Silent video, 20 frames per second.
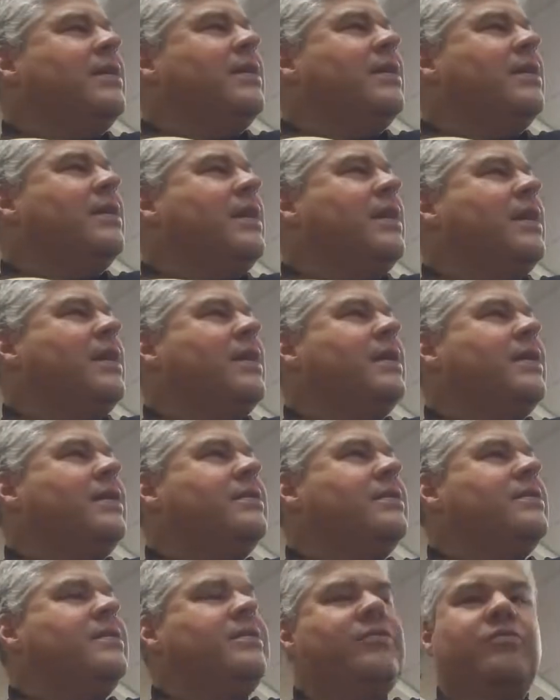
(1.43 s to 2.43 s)

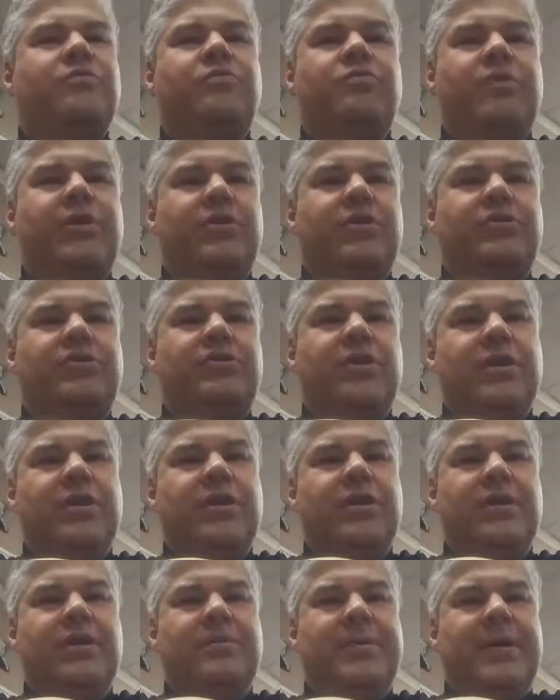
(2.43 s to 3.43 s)
and we are
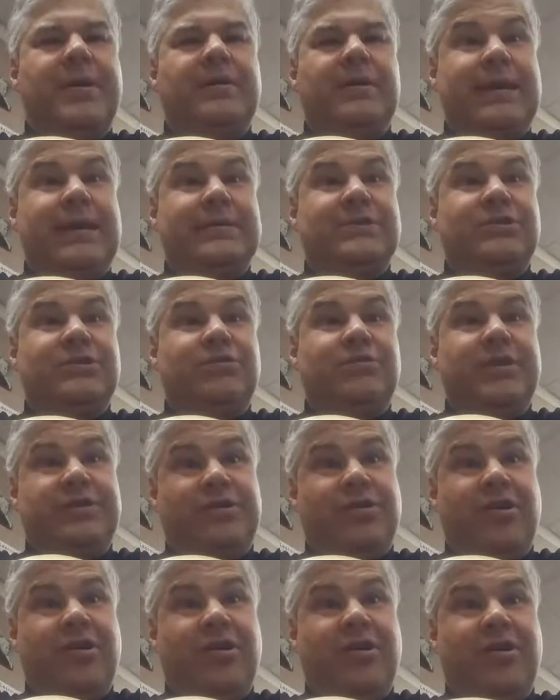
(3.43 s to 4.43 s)
talking about classical
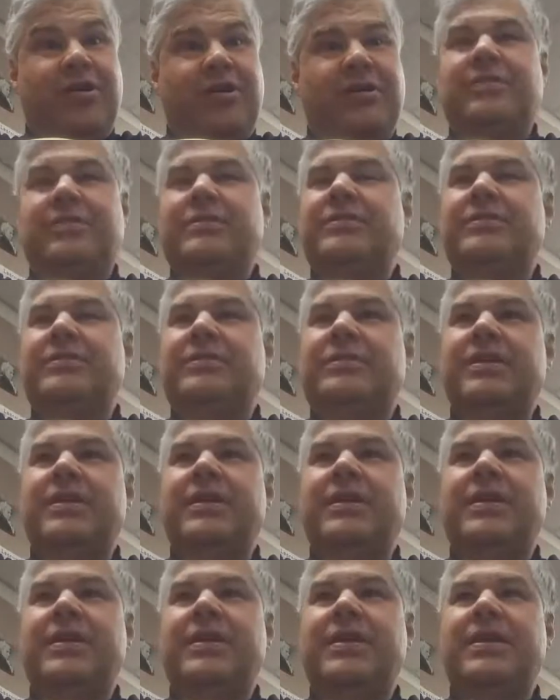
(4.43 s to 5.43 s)
guitar.
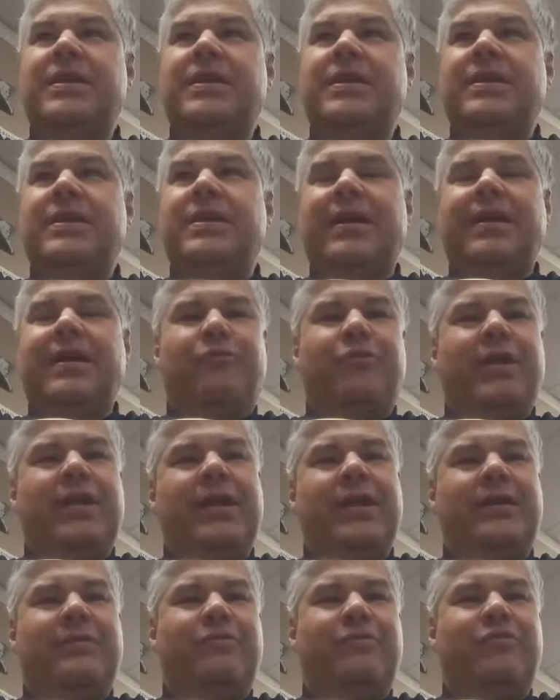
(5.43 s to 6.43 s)
I have run
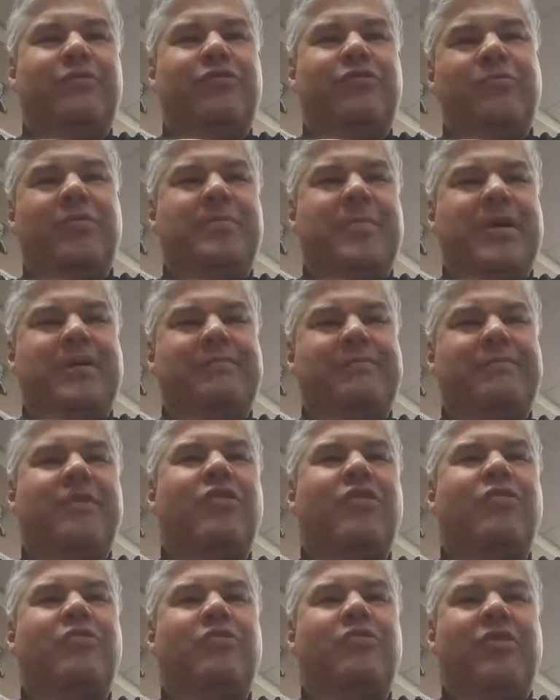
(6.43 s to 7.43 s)
out of room on my
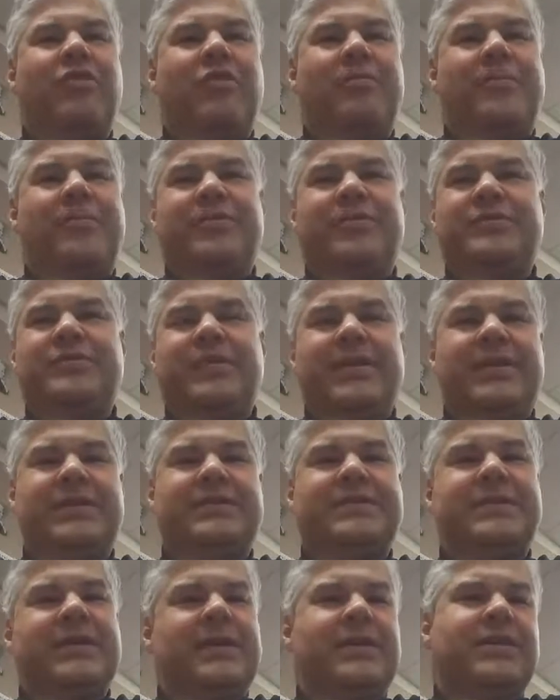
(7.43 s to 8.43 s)
phone almost, so I
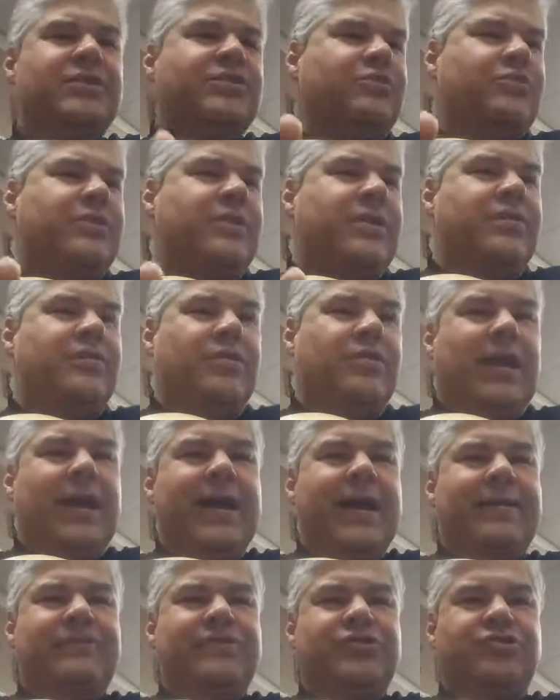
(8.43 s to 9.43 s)
decided to do another
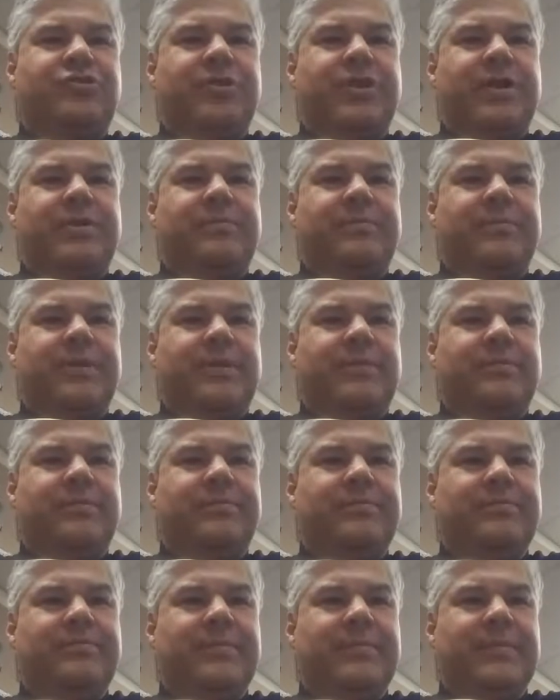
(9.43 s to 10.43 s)
live stream.
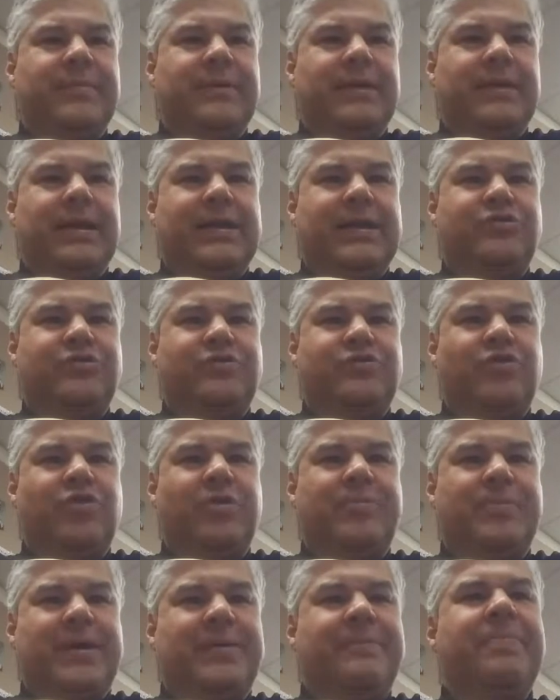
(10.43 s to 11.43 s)
I'm glad you
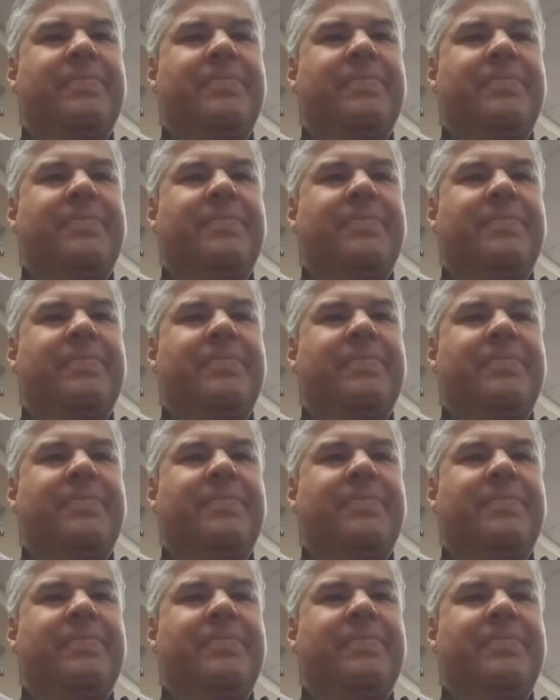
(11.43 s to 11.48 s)
joined me.